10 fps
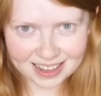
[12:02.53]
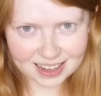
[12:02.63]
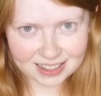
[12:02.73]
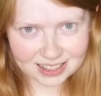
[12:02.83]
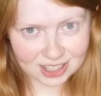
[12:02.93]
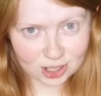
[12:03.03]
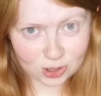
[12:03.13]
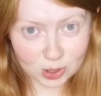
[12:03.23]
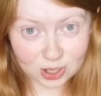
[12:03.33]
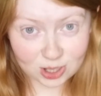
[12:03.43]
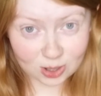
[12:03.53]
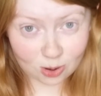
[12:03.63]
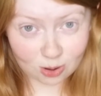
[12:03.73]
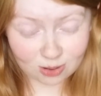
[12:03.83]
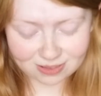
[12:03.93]
I see into your soul.
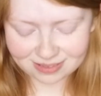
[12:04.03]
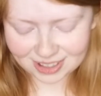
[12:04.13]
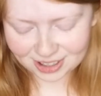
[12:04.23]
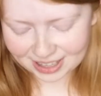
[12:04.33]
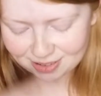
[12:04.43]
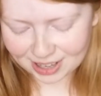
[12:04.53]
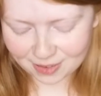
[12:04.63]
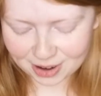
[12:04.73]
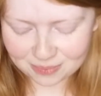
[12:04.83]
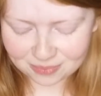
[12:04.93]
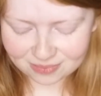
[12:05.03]
Okay, whatever.